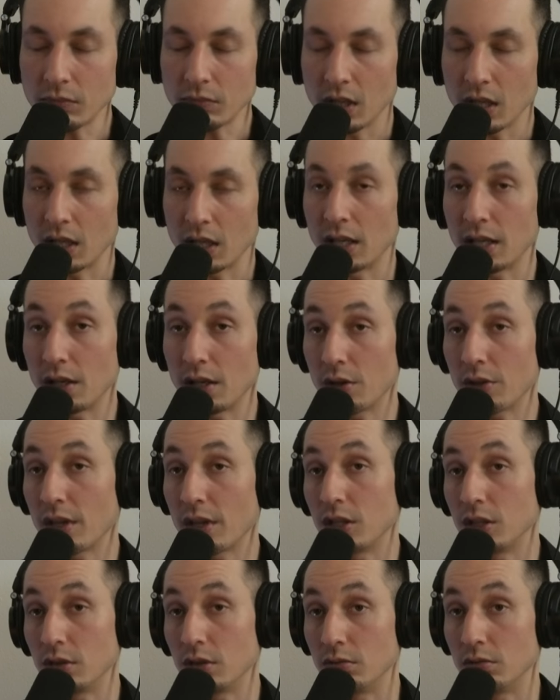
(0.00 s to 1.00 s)
and I know
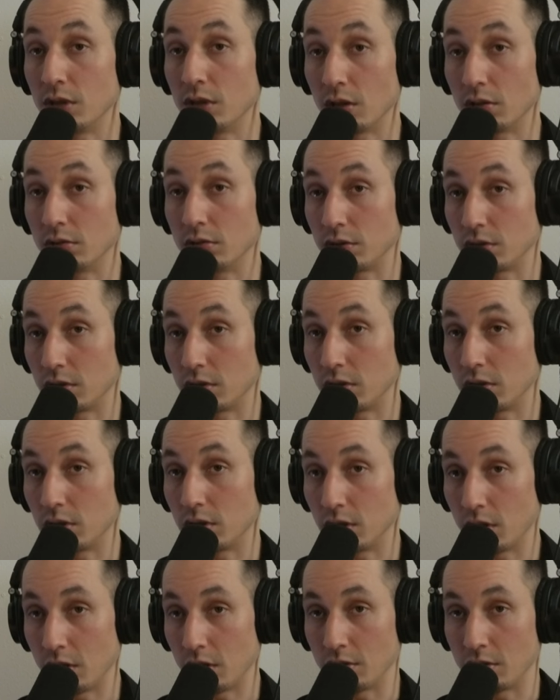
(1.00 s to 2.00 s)
that you don't
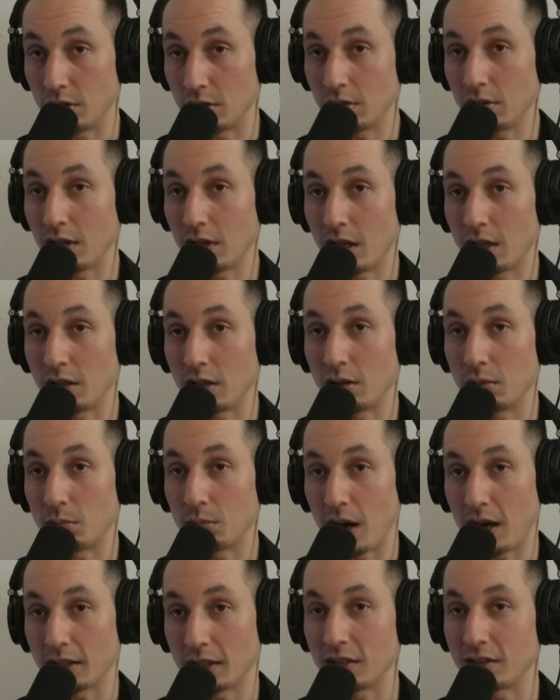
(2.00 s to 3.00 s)
you don't do that, you don't
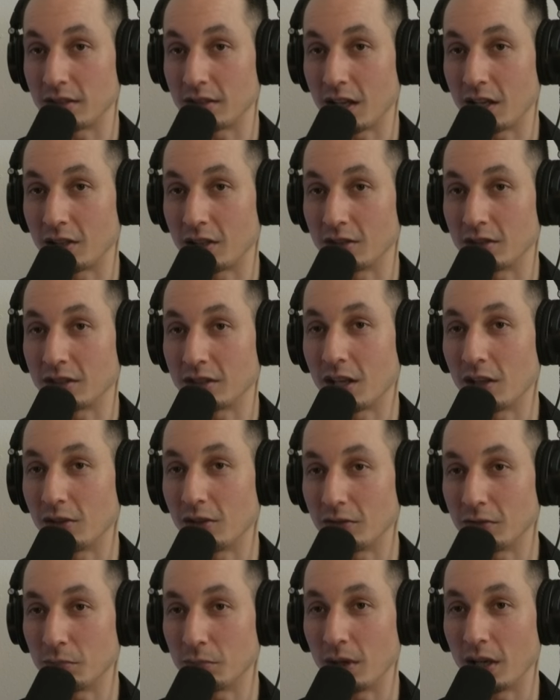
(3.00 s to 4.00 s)
practice that
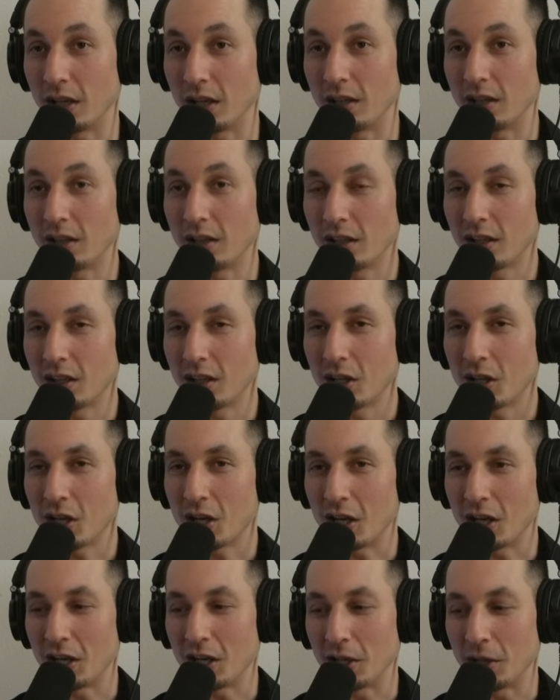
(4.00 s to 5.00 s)
yourself, but. Right.
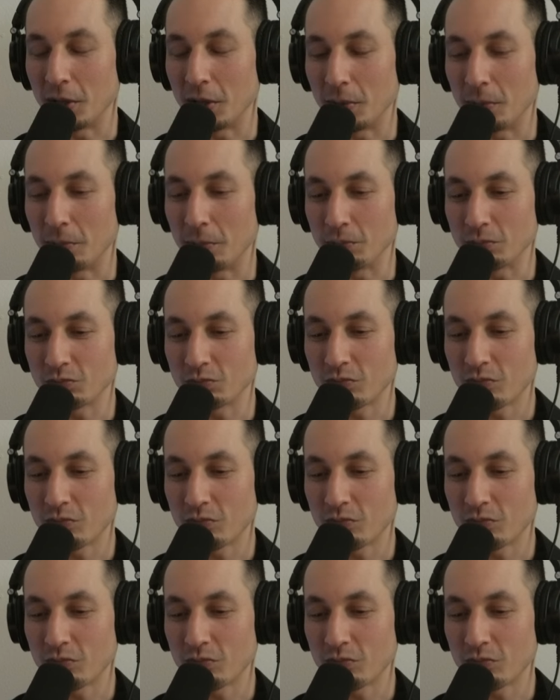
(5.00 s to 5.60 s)
Um,